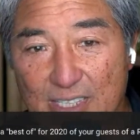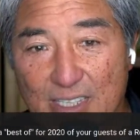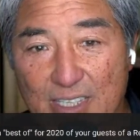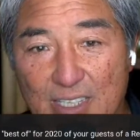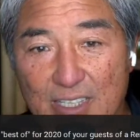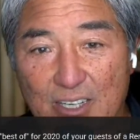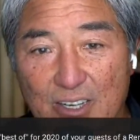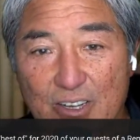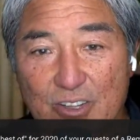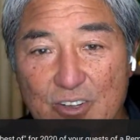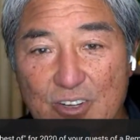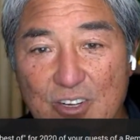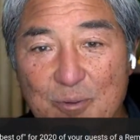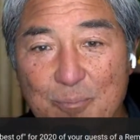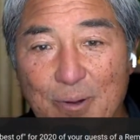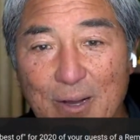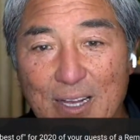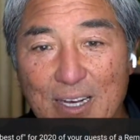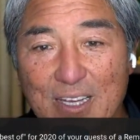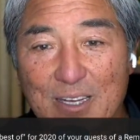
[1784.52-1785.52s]
Are you
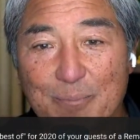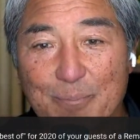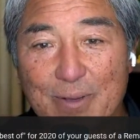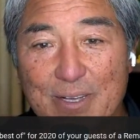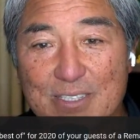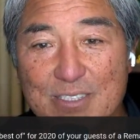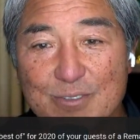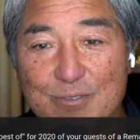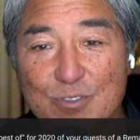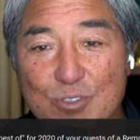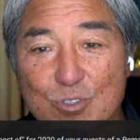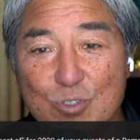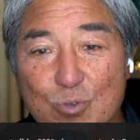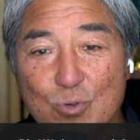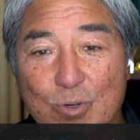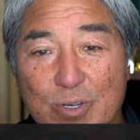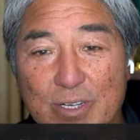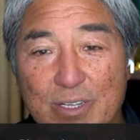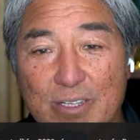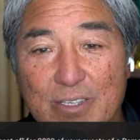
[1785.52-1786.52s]
compiling a best of
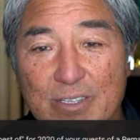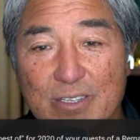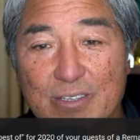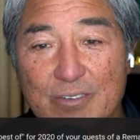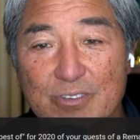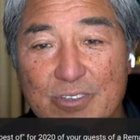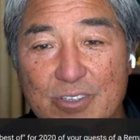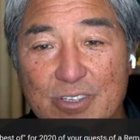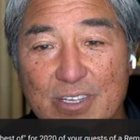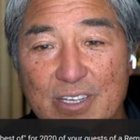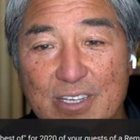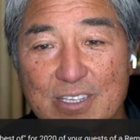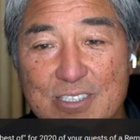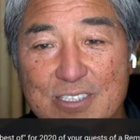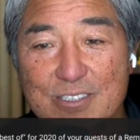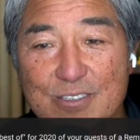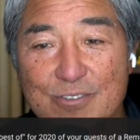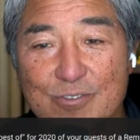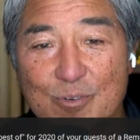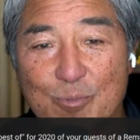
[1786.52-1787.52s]
220 of your
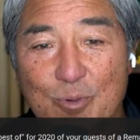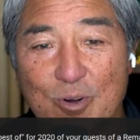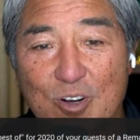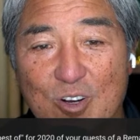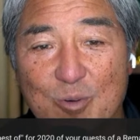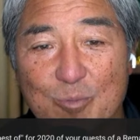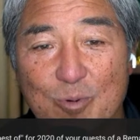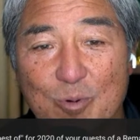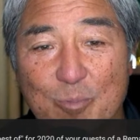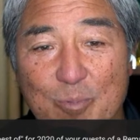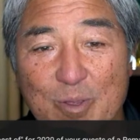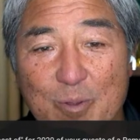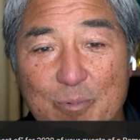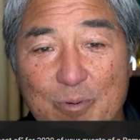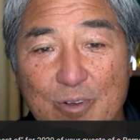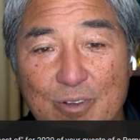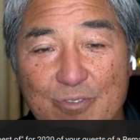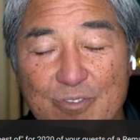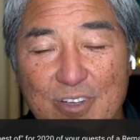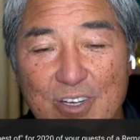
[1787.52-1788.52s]
guests of remarkable
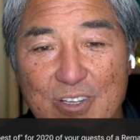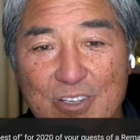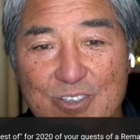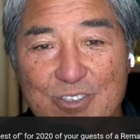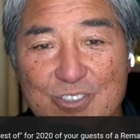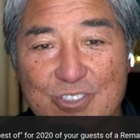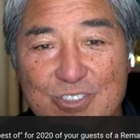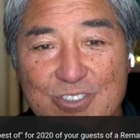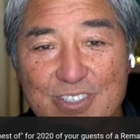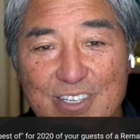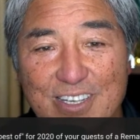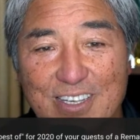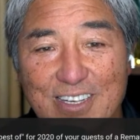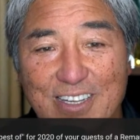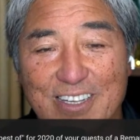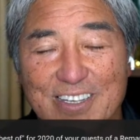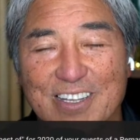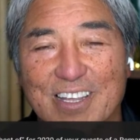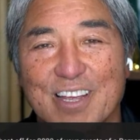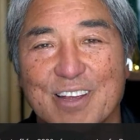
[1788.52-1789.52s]
people? If not, you should.
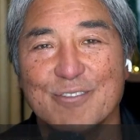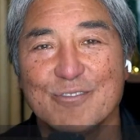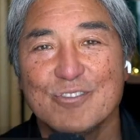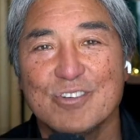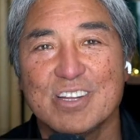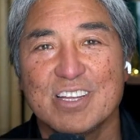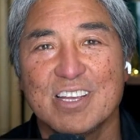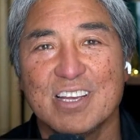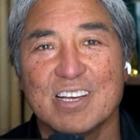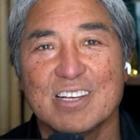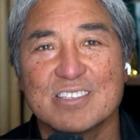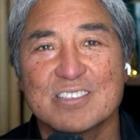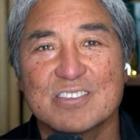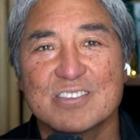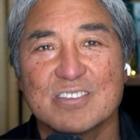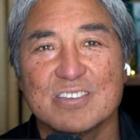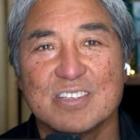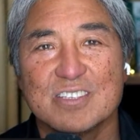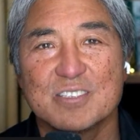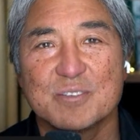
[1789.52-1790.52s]
Elliot, every
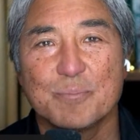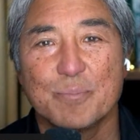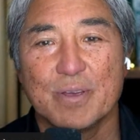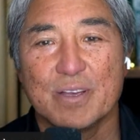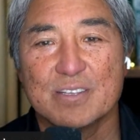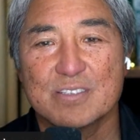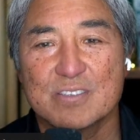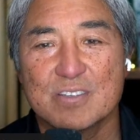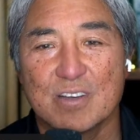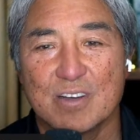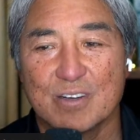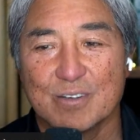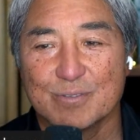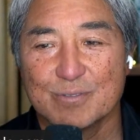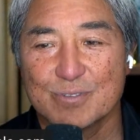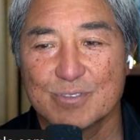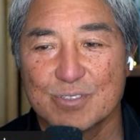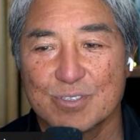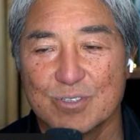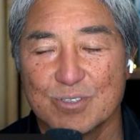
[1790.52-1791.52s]
guest is a best
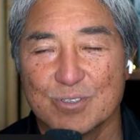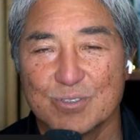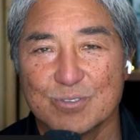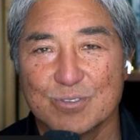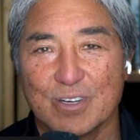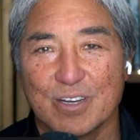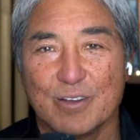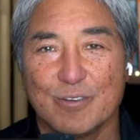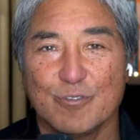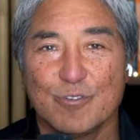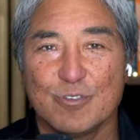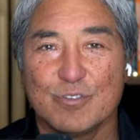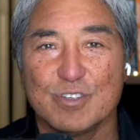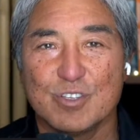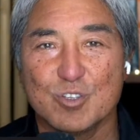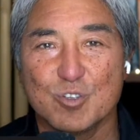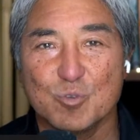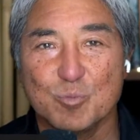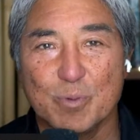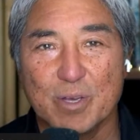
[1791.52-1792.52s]
of. So I have
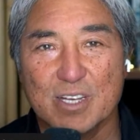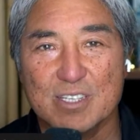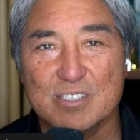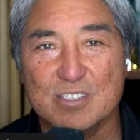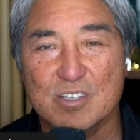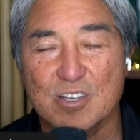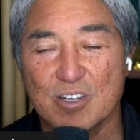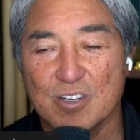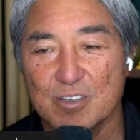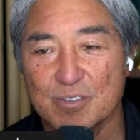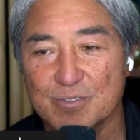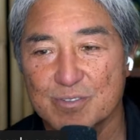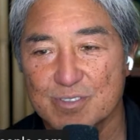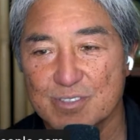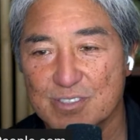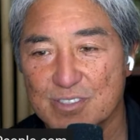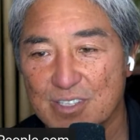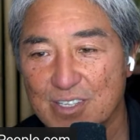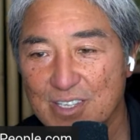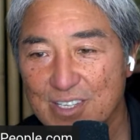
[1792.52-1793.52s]
52 best
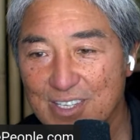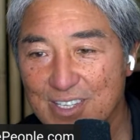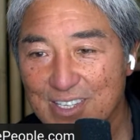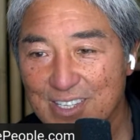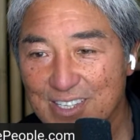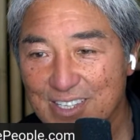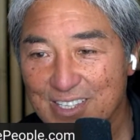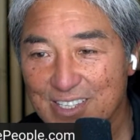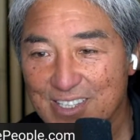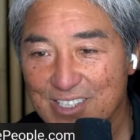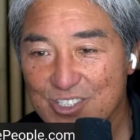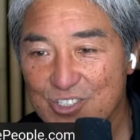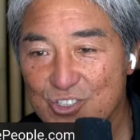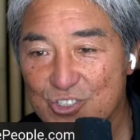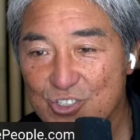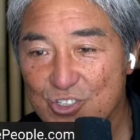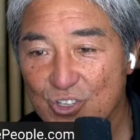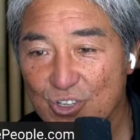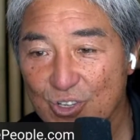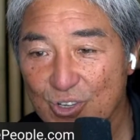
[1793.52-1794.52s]
ofs.
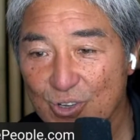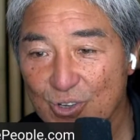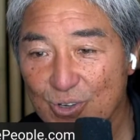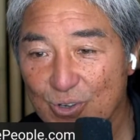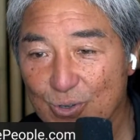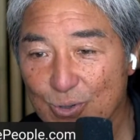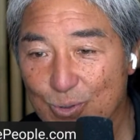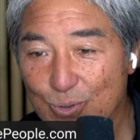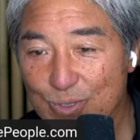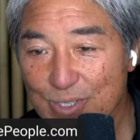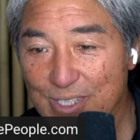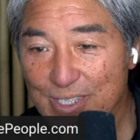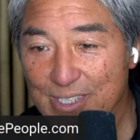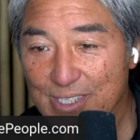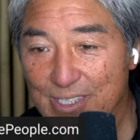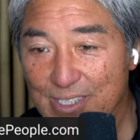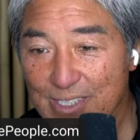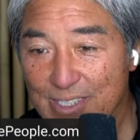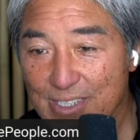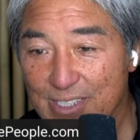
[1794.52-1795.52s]
So,
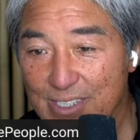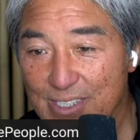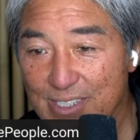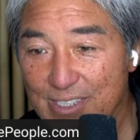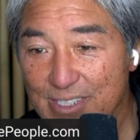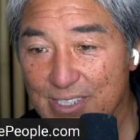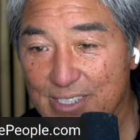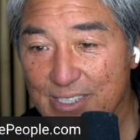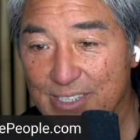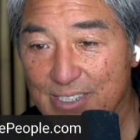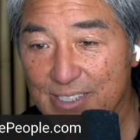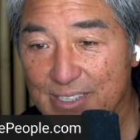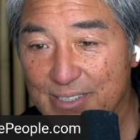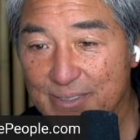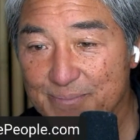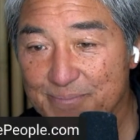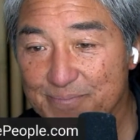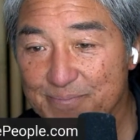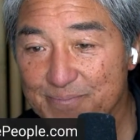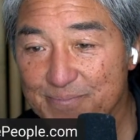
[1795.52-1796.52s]

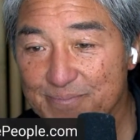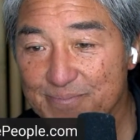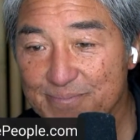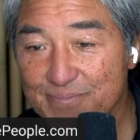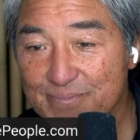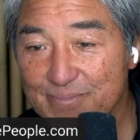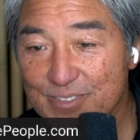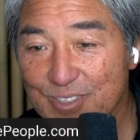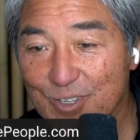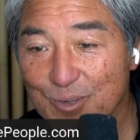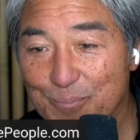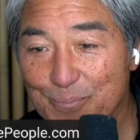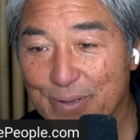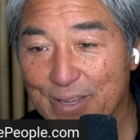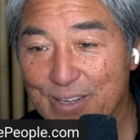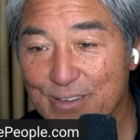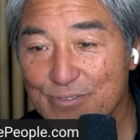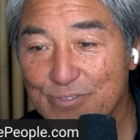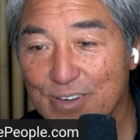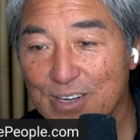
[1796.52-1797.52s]

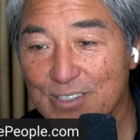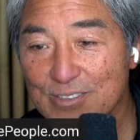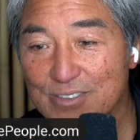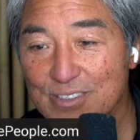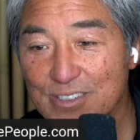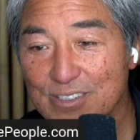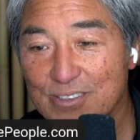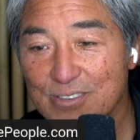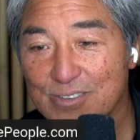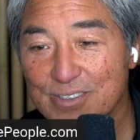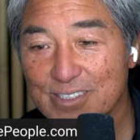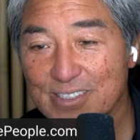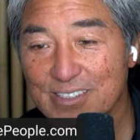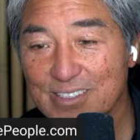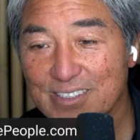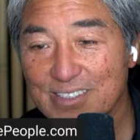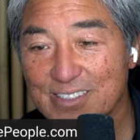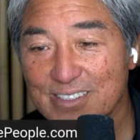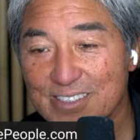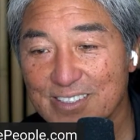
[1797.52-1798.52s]
Peg found it
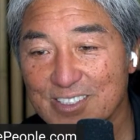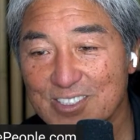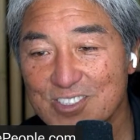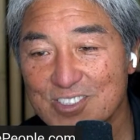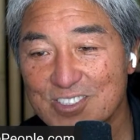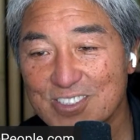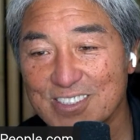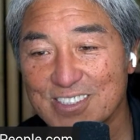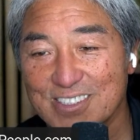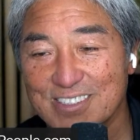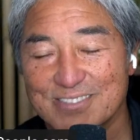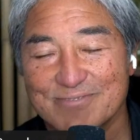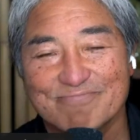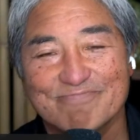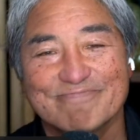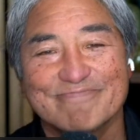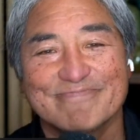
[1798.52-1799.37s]
already. You see,